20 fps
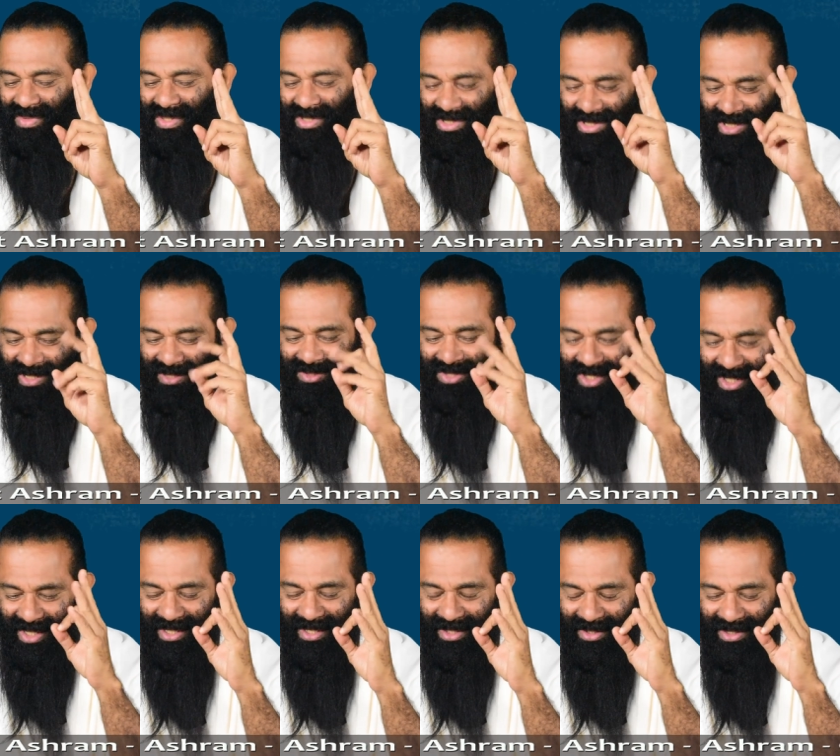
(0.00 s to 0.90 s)
is the
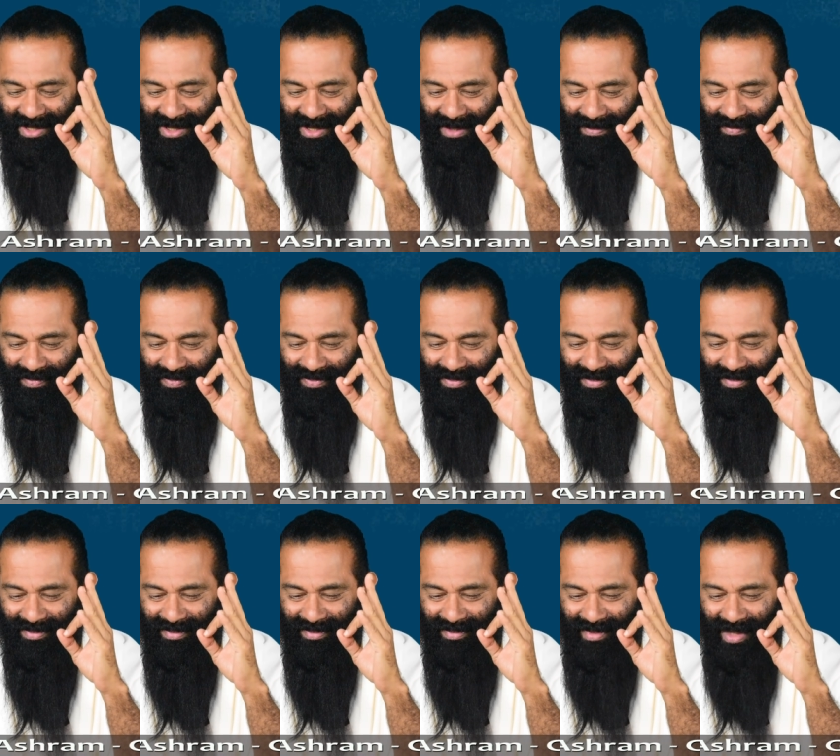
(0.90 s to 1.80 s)
third edition
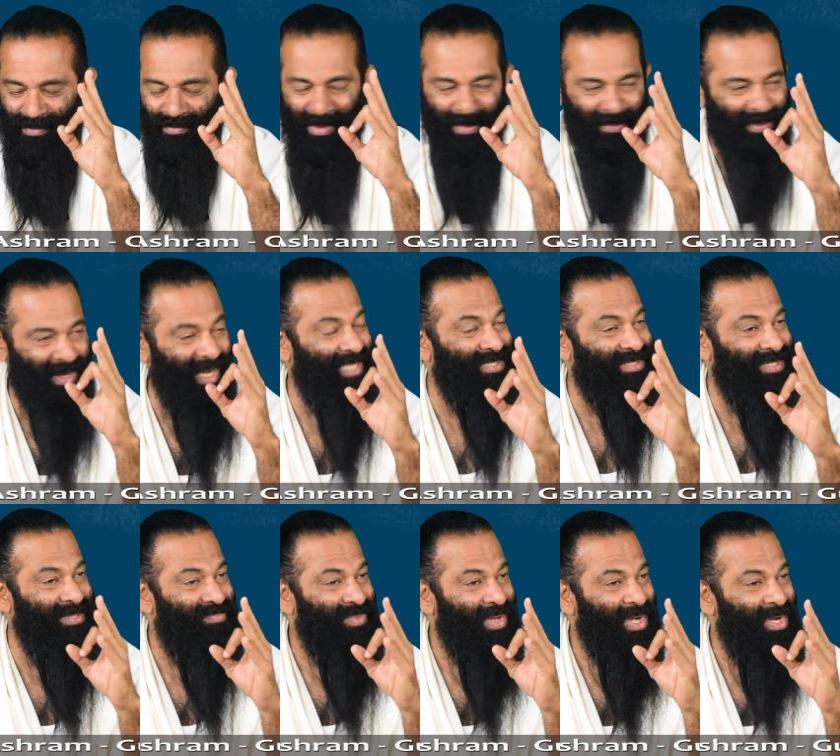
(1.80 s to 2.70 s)
and people asked
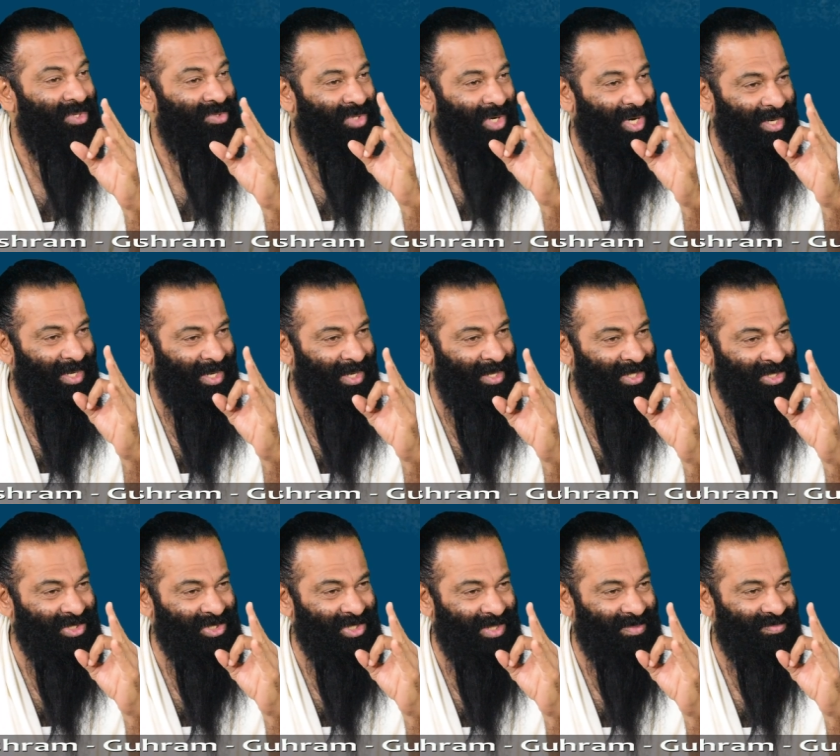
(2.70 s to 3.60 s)
him, third
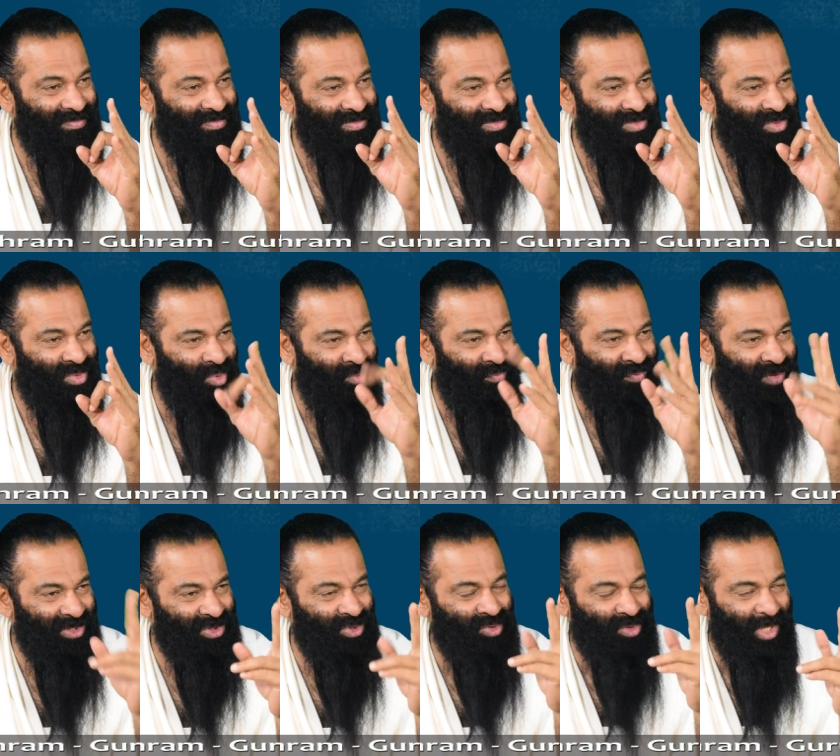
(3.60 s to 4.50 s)
edition, two,
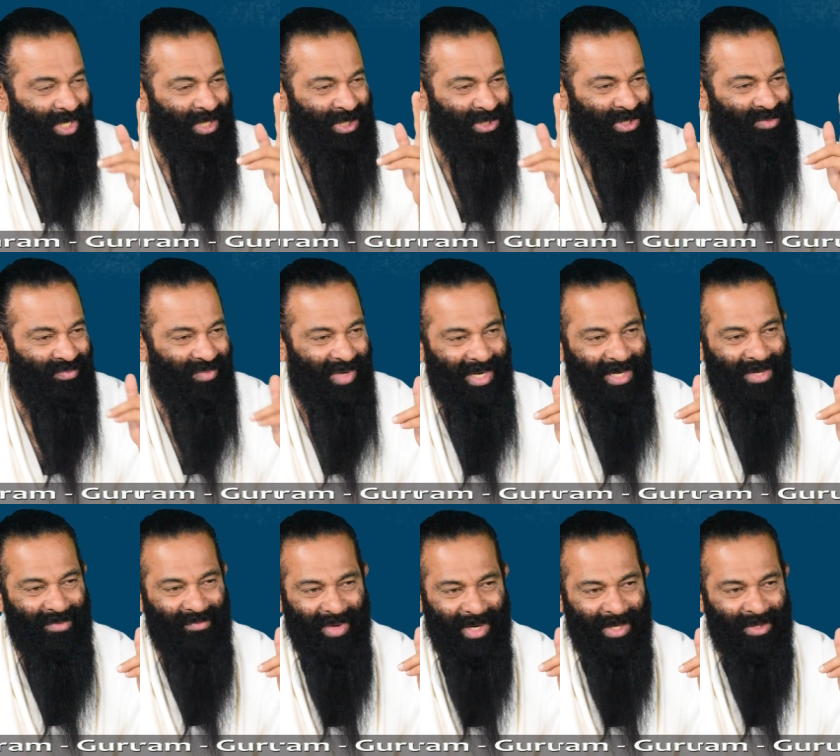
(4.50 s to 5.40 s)
first two edition, where
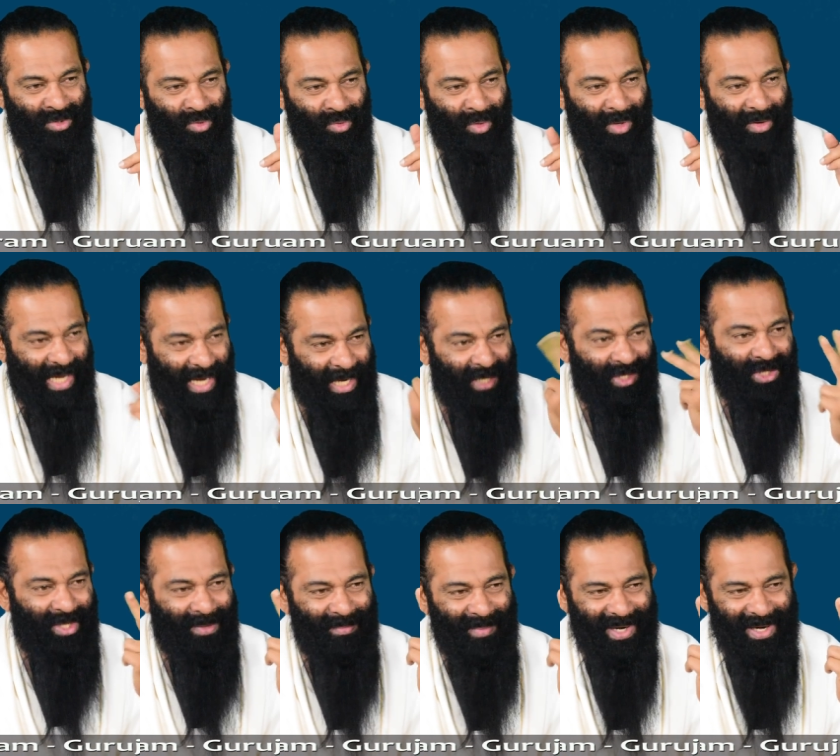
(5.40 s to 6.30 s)
it went, you
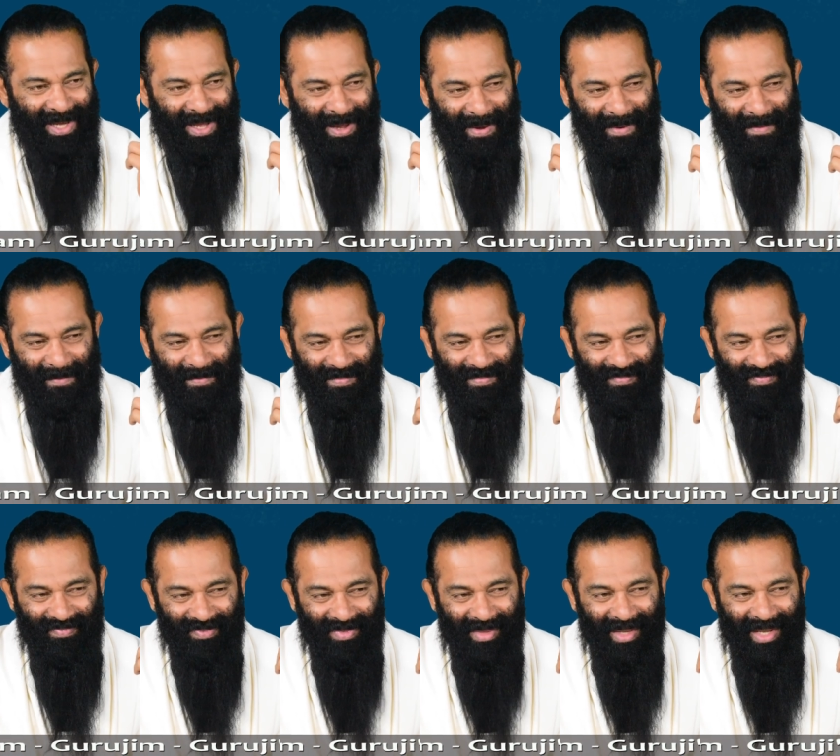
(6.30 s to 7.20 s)
ate the money.
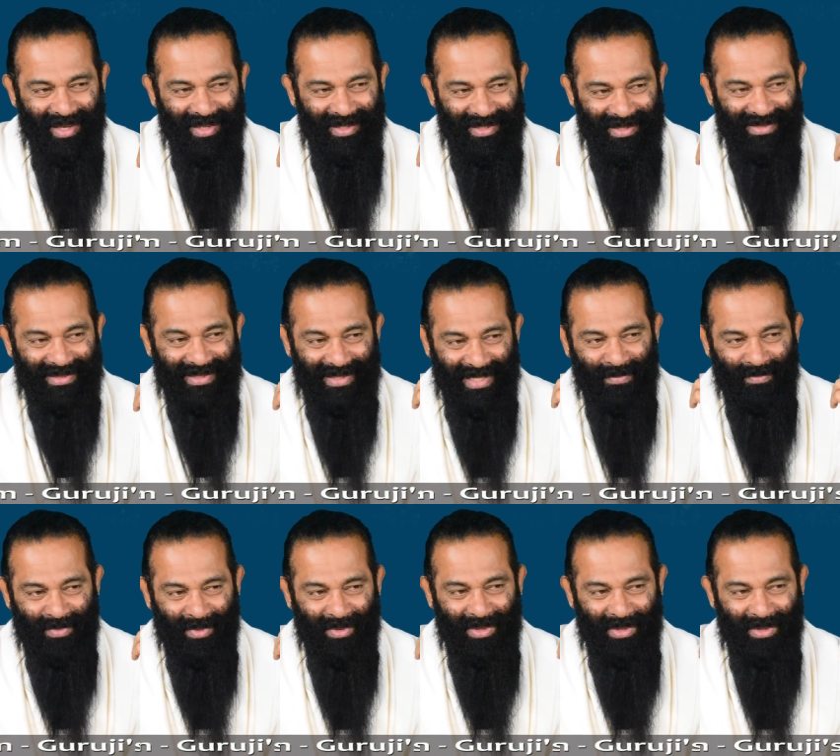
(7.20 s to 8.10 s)
He said, I
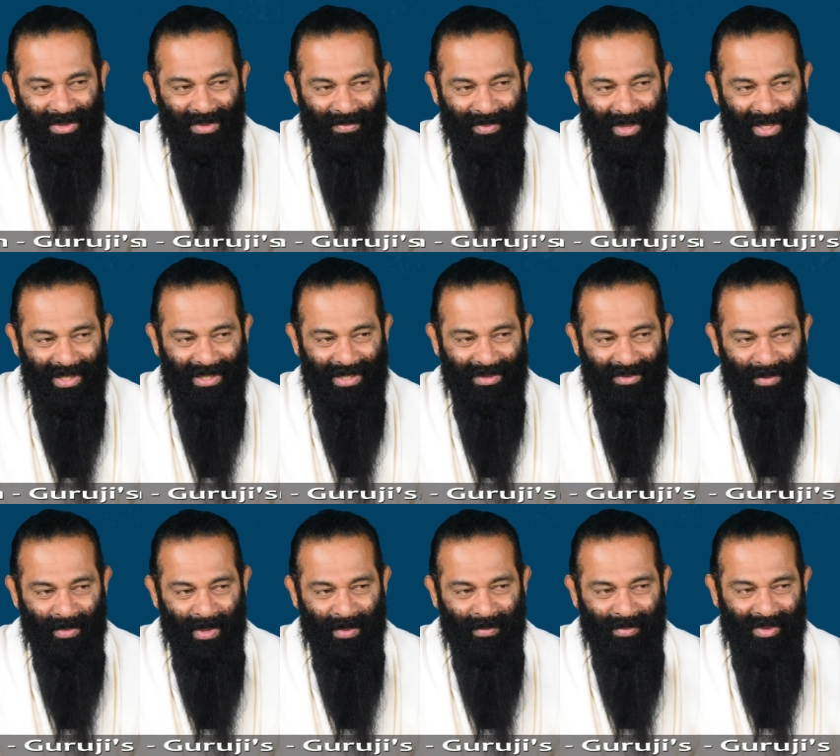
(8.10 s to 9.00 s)
put it in the
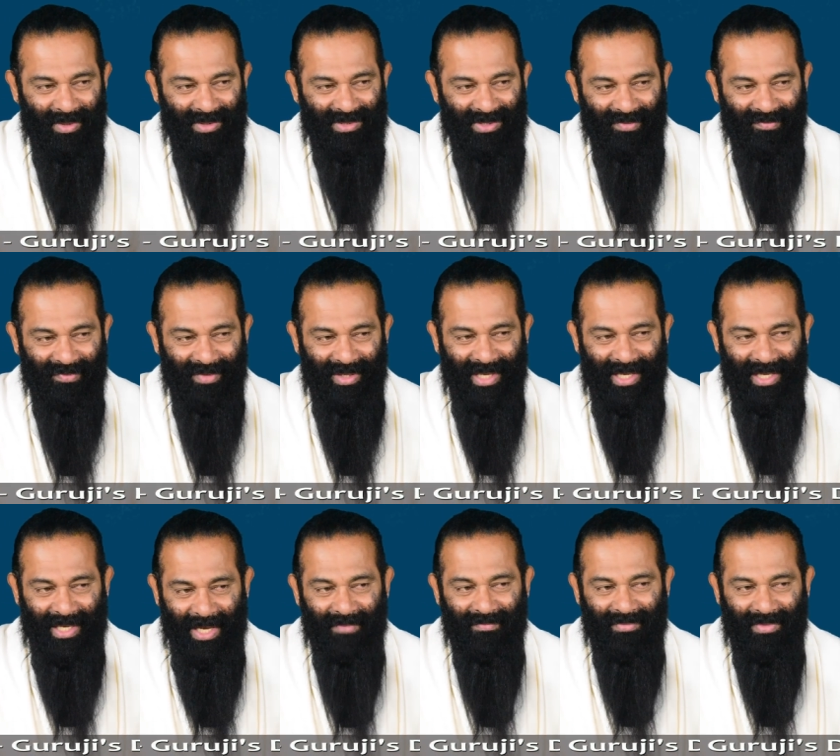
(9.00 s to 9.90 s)
practical, people were suffering, I
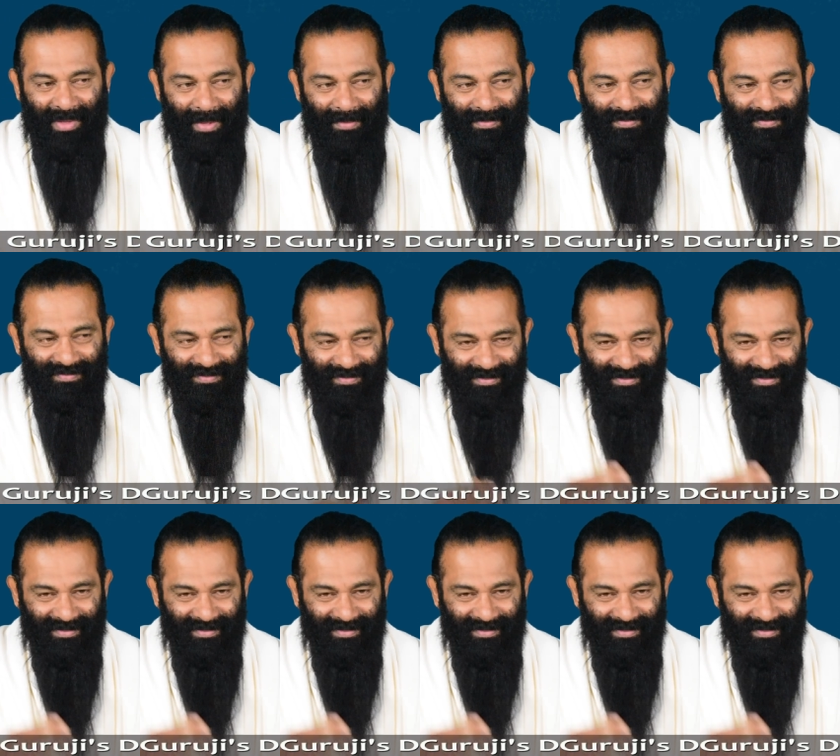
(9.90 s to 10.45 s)
gave them.